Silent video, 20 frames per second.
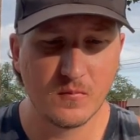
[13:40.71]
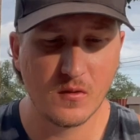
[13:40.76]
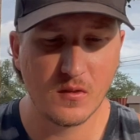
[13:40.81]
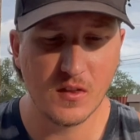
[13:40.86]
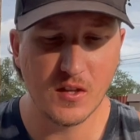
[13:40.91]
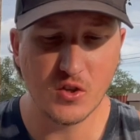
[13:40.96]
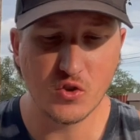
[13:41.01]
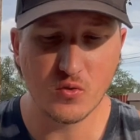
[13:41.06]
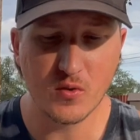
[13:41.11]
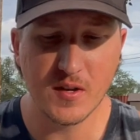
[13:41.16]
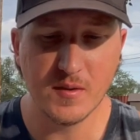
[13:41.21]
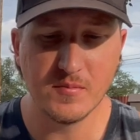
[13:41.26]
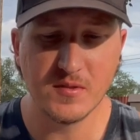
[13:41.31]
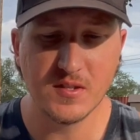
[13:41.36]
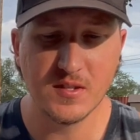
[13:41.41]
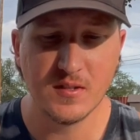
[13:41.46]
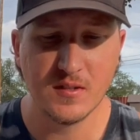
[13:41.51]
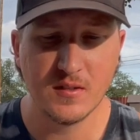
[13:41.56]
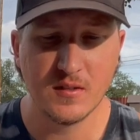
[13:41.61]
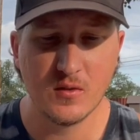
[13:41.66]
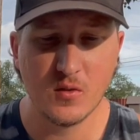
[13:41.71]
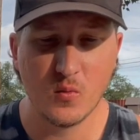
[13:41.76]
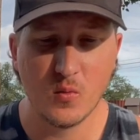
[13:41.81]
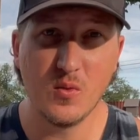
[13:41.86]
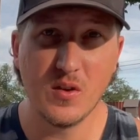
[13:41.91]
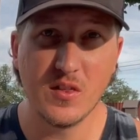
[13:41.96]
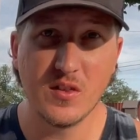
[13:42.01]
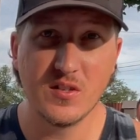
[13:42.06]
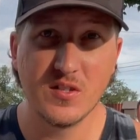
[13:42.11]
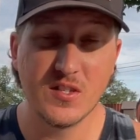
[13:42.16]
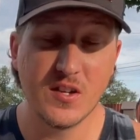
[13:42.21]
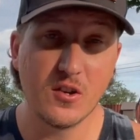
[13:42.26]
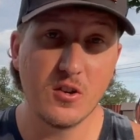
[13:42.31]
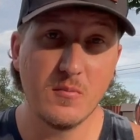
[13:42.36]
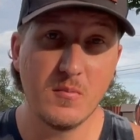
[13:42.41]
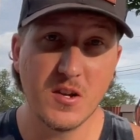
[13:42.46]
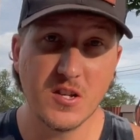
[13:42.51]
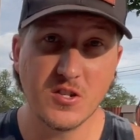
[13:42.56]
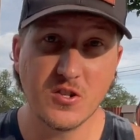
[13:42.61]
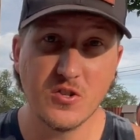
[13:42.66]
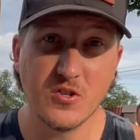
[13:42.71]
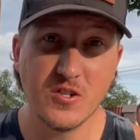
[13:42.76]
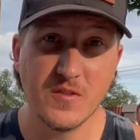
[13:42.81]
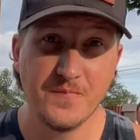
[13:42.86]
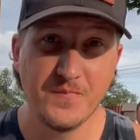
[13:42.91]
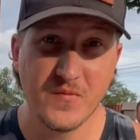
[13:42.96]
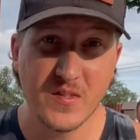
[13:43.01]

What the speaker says: these ribs with Sucklebuster's